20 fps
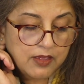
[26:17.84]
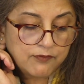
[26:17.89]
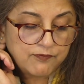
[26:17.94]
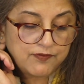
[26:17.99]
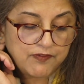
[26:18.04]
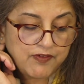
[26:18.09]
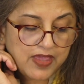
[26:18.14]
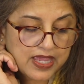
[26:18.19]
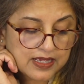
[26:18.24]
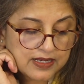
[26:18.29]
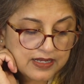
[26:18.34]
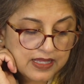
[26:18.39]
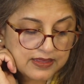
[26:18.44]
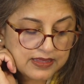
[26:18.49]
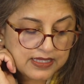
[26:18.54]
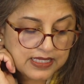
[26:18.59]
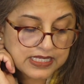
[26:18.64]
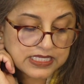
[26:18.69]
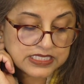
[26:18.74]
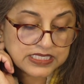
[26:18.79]

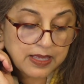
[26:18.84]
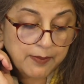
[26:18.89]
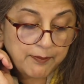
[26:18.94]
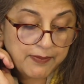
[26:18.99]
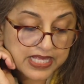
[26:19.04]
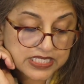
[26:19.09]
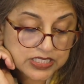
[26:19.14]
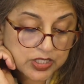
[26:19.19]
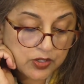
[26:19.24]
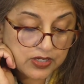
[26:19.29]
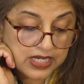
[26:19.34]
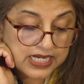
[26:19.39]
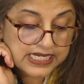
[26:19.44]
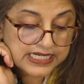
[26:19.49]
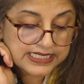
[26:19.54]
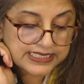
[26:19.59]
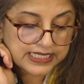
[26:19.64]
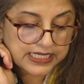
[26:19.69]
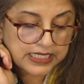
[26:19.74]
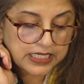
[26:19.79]
Vivekananda's
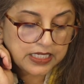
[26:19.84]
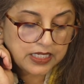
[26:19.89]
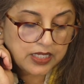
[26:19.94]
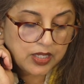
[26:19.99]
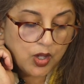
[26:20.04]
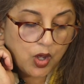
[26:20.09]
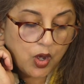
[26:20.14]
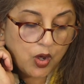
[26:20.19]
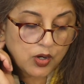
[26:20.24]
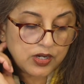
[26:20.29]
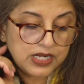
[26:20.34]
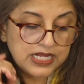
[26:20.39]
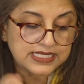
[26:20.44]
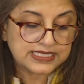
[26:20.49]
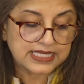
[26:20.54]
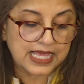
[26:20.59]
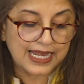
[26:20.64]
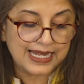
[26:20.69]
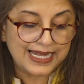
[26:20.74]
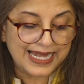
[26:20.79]
masculinity, or
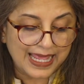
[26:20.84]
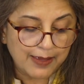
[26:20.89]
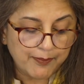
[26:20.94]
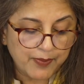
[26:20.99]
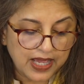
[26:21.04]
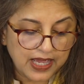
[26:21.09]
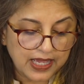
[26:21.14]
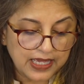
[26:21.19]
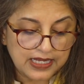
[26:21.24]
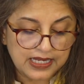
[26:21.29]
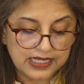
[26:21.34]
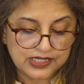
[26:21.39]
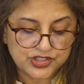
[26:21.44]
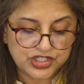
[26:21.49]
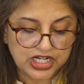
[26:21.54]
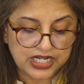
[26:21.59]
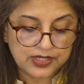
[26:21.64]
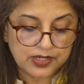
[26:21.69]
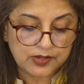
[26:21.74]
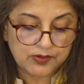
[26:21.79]
his labile
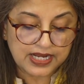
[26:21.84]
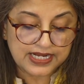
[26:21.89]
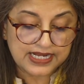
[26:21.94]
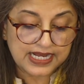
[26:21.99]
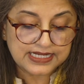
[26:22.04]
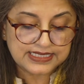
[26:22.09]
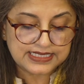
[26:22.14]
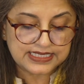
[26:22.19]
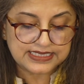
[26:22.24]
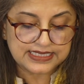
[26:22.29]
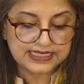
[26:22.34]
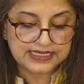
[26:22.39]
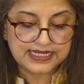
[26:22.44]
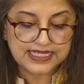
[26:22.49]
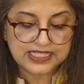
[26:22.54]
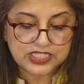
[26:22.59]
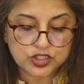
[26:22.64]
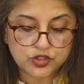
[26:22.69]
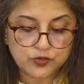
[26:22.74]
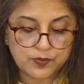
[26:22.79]
gender identity,
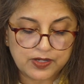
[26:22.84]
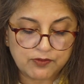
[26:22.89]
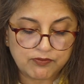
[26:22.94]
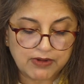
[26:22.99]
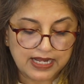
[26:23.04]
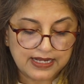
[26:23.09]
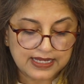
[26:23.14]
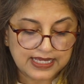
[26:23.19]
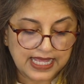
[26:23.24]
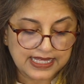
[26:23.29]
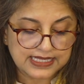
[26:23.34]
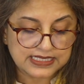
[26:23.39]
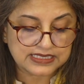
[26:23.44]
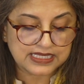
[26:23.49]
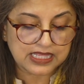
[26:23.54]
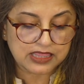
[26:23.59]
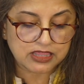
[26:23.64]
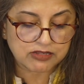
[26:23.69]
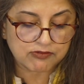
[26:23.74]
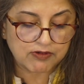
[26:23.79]
needs to be read against
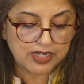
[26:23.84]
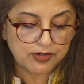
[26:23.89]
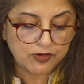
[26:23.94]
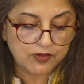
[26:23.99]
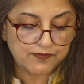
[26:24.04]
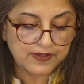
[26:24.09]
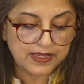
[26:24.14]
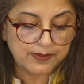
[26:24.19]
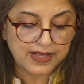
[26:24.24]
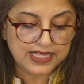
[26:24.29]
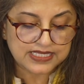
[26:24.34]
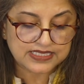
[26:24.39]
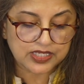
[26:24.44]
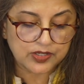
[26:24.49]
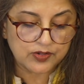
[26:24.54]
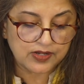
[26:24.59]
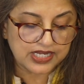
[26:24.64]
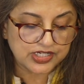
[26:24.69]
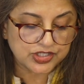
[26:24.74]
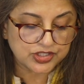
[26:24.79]
the threat of
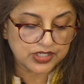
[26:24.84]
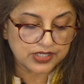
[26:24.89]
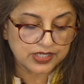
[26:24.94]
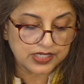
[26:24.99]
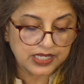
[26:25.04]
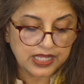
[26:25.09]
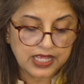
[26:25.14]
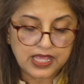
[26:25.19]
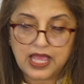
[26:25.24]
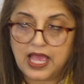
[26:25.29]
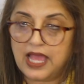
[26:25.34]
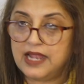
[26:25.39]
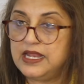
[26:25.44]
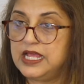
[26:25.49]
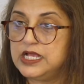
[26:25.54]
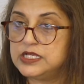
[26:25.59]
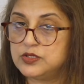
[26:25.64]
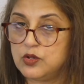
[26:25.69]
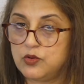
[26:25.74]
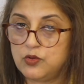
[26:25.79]
emasculation and
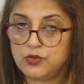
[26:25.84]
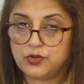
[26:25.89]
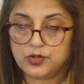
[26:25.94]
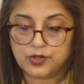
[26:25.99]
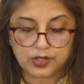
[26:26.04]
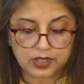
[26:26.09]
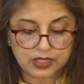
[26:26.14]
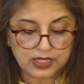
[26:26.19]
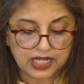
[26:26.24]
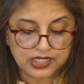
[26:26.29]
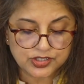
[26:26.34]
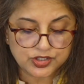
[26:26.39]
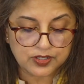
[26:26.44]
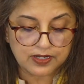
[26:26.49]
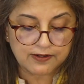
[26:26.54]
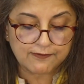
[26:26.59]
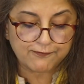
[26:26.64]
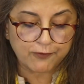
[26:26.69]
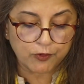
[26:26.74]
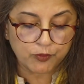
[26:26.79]
his own
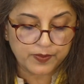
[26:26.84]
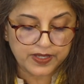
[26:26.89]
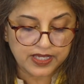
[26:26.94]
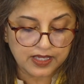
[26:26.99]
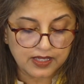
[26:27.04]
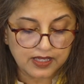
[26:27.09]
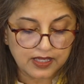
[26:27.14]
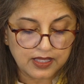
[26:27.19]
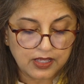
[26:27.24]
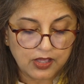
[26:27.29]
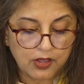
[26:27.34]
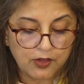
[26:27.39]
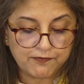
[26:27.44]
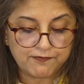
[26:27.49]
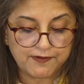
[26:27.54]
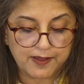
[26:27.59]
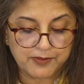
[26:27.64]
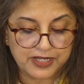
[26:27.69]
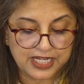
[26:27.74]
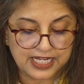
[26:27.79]
cultural phobia of
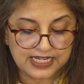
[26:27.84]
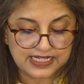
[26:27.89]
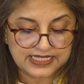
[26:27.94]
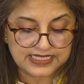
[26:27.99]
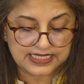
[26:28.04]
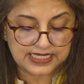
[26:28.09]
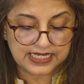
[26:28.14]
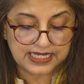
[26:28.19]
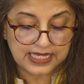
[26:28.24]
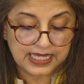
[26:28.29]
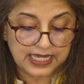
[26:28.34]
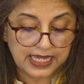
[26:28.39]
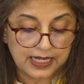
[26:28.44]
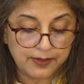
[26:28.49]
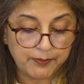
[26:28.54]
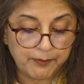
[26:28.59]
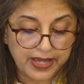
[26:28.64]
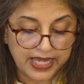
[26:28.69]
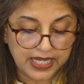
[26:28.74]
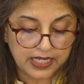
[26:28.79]
femininity
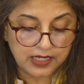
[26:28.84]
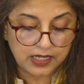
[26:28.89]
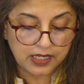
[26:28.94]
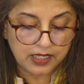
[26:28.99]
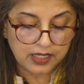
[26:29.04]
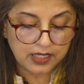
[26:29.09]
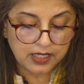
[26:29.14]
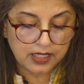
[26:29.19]
in men.